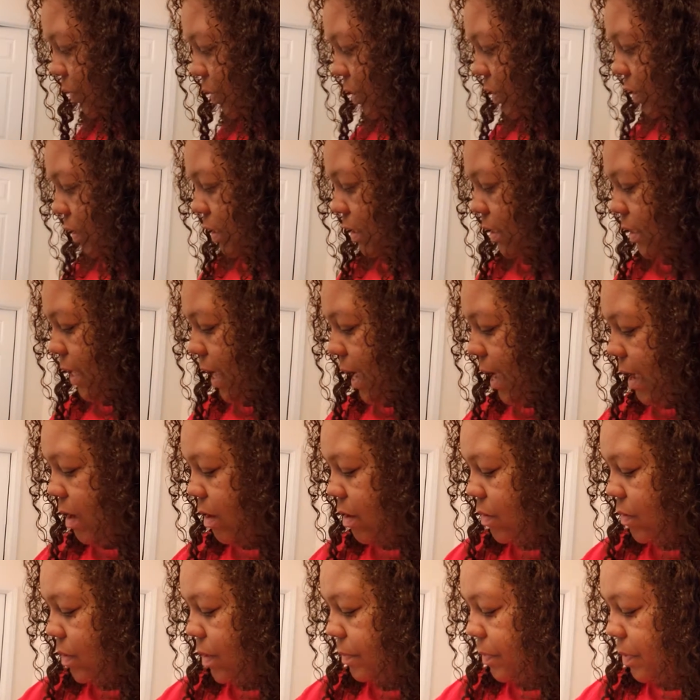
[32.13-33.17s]
going to
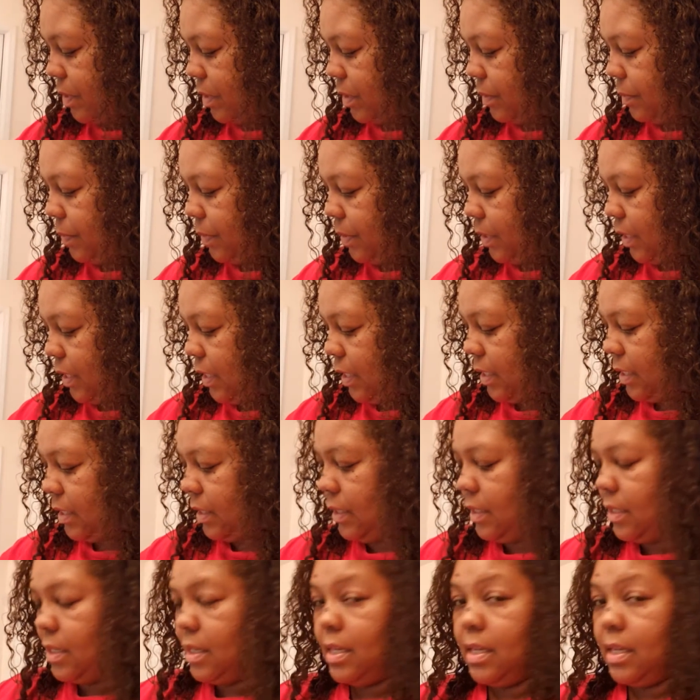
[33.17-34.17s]
style. I'm going to put in